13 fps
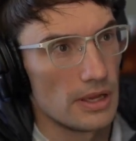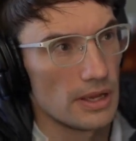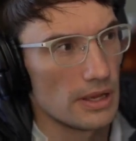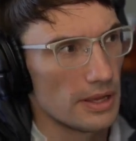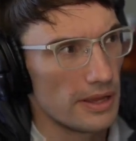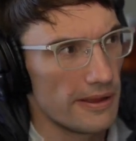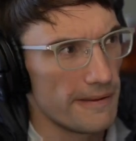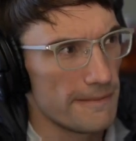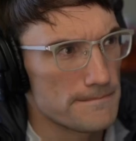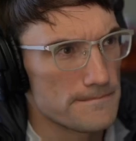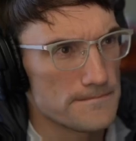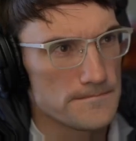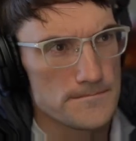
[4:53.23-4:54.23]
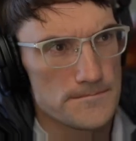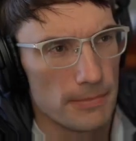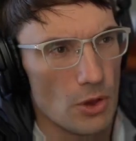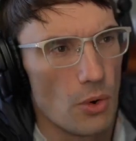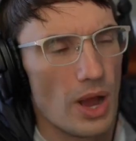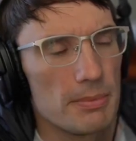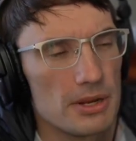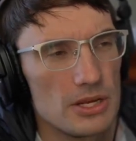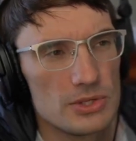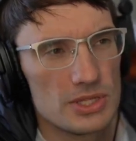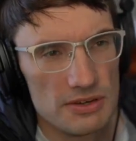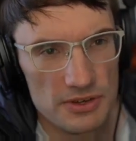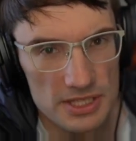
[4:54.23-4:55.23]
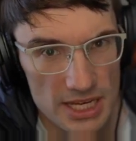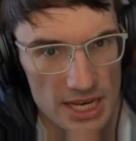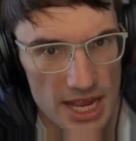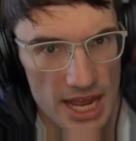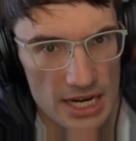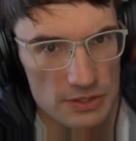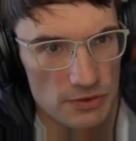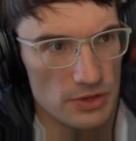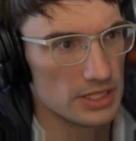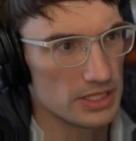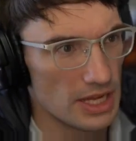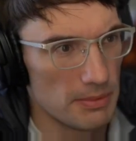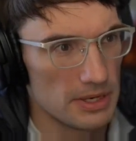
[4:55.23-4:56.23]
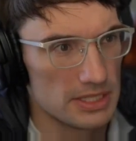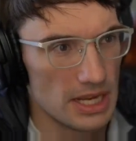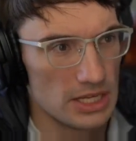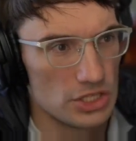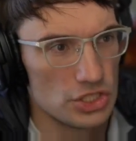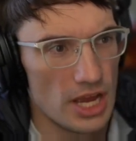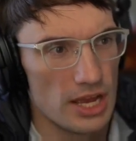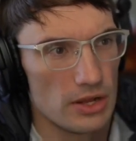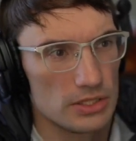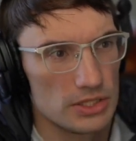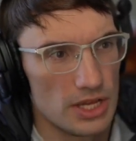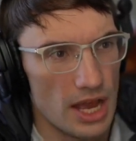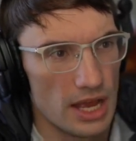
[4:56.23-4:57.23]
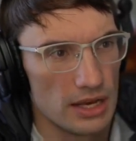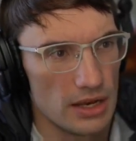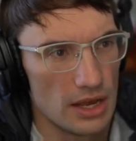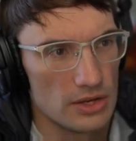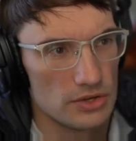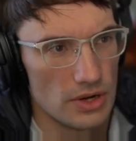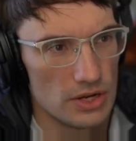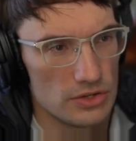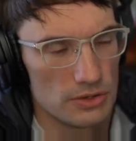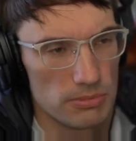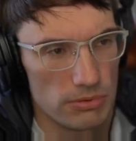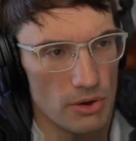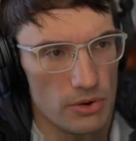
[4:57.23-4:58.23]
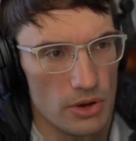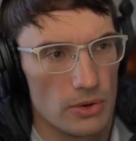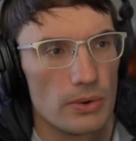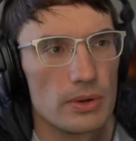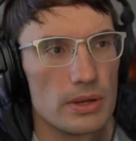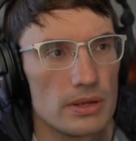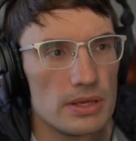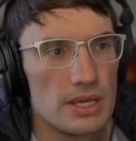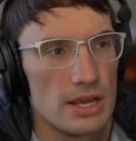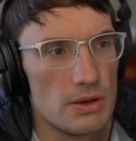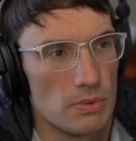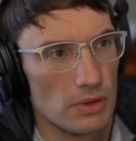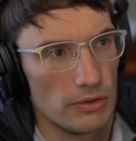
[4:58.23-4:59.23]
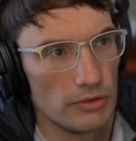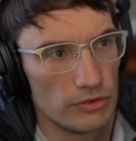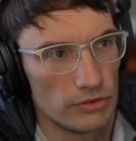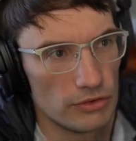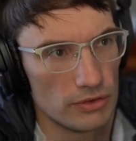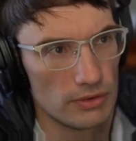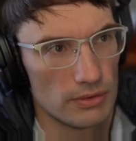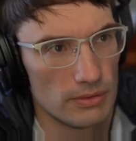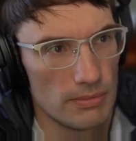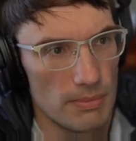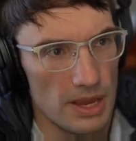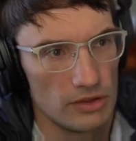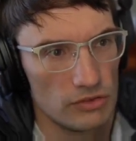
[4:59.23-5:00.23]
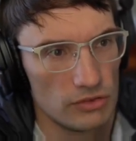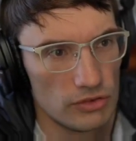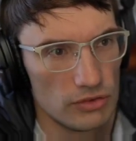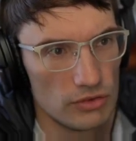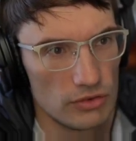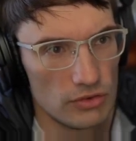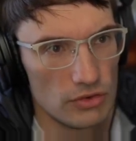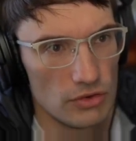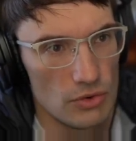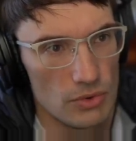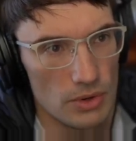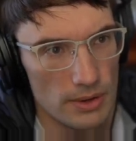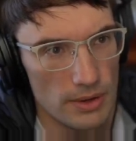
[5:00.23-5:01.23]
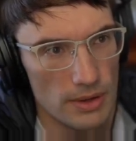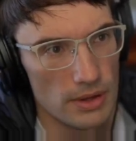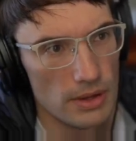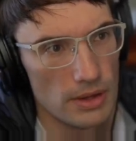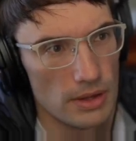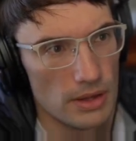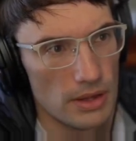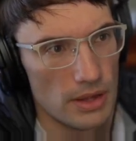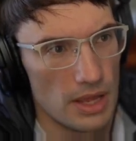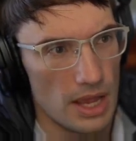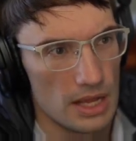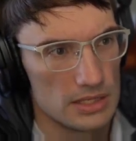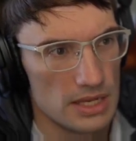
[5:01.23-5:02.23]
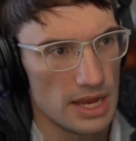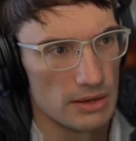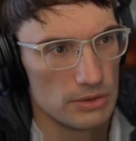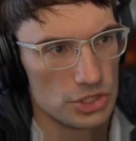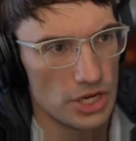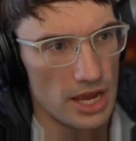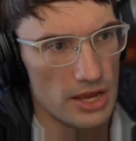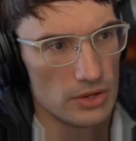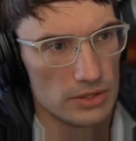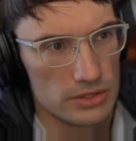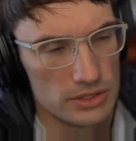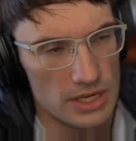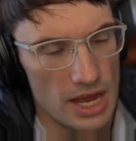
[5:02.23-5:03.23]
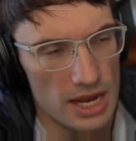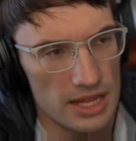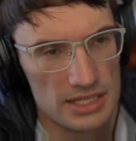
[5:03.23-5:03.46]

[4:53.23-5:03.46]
Um, oh, I'm going to use a different syntax for this. I'm going to say child dot under under proto equals base two, and now child dot.